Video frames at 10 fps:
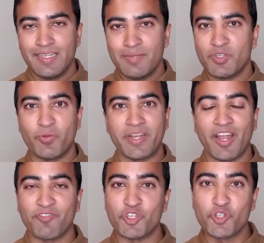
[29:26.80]
between
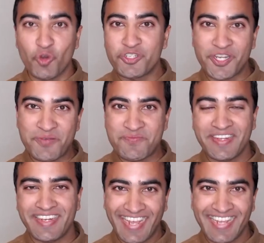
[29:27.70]
kind of the short-term
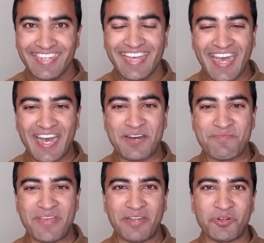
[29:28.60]
need
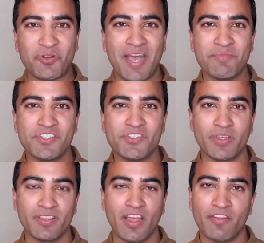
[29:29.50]
and requirements
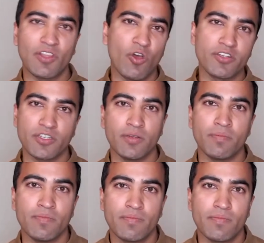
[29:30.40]
with kind of the
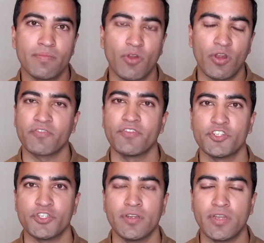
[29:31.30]
long-term product
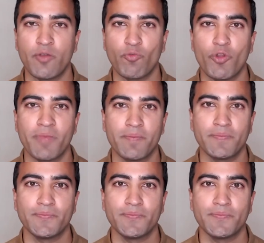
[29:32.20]
vision and roadmap?